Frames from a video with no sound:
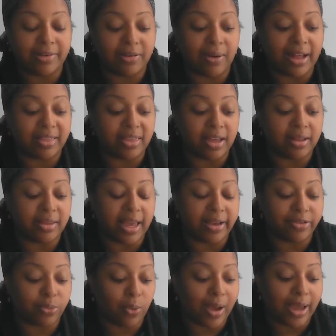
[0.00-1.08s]
And so I think
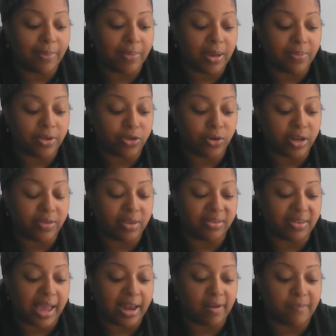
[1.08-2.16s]
that's why maybe you're in
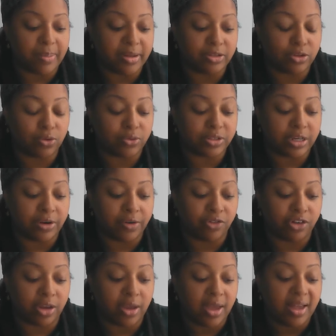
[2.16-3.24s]
this nine of pentacles
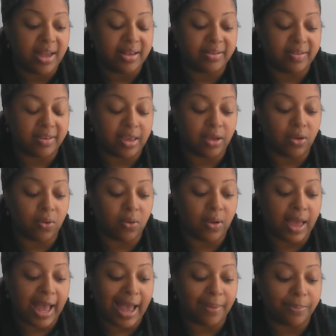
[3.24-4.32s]
energy
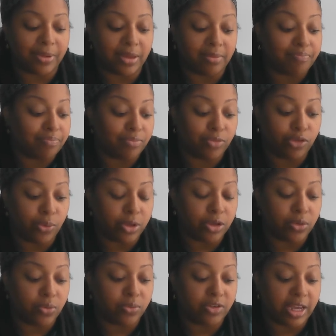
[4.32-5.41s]
single, happy, doing
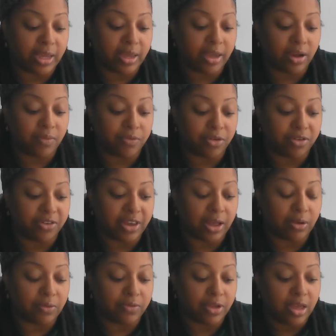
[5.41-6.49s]
you, taking care of
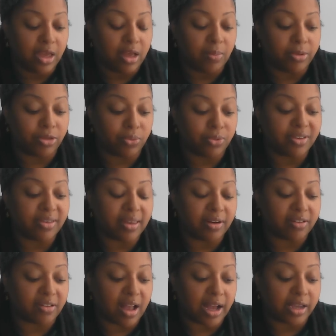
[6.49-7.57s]
yourself. But the reason
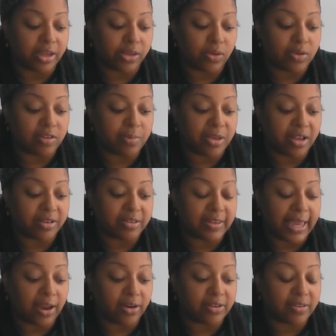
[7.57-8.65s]
they're stalking you is because
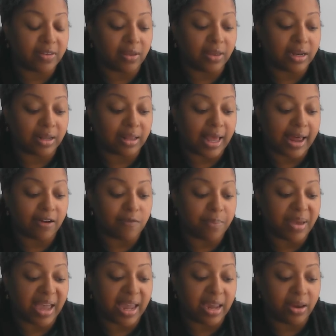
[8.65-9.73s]
they are still in a lot of
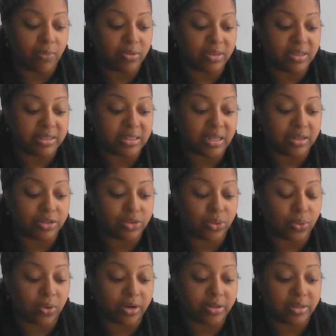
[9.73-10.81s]
pain with this Ten of
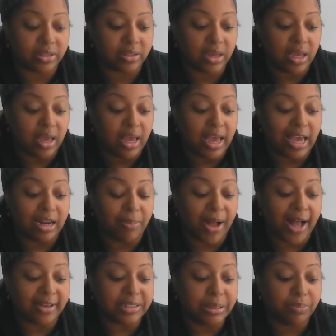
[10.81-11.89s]
Swords. And
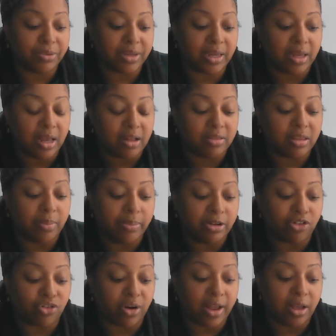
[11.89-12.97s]
possibly the
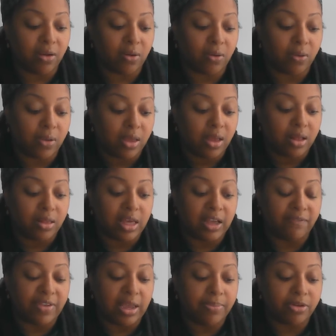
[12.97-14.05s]
betrayal,
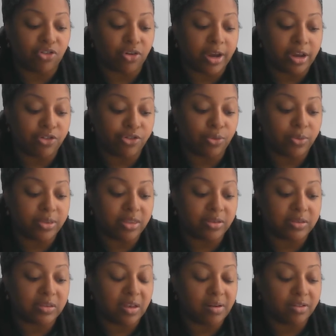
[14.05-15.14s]
if they betrayed you with
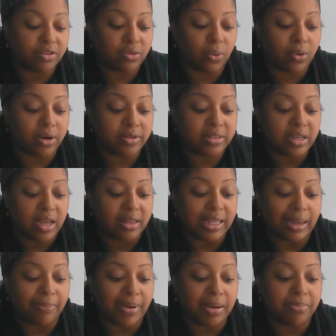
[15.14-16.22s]
this Ten of Swords,
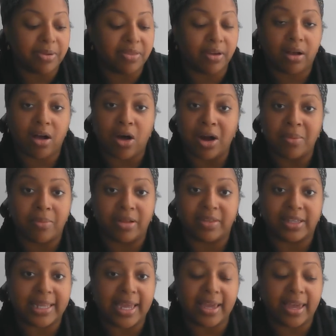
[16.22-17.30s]
that might be their karma
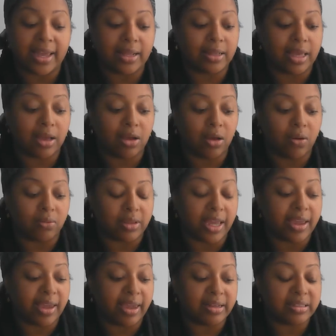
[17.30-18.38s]
that they can't let go.
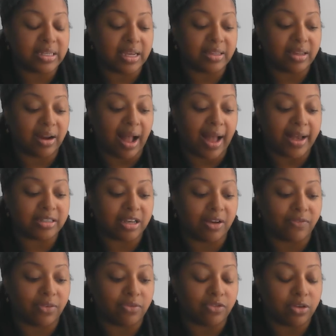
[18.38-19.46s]
They can't take their eyes
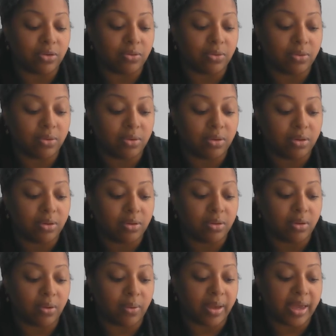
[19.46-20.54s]
off of you.
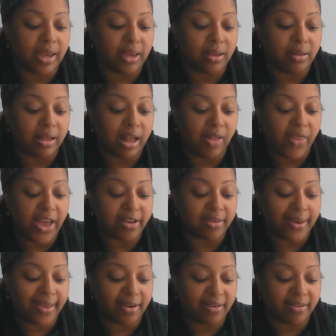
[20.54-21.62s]
Okay. And
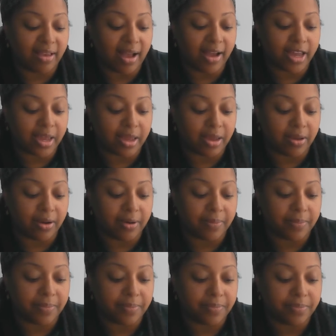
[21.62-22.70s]
that's why they're stalking
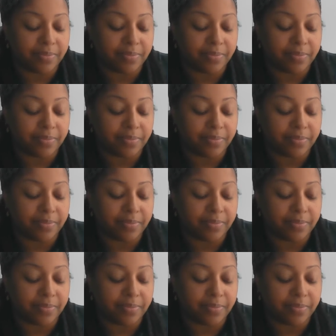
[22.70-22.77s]
here.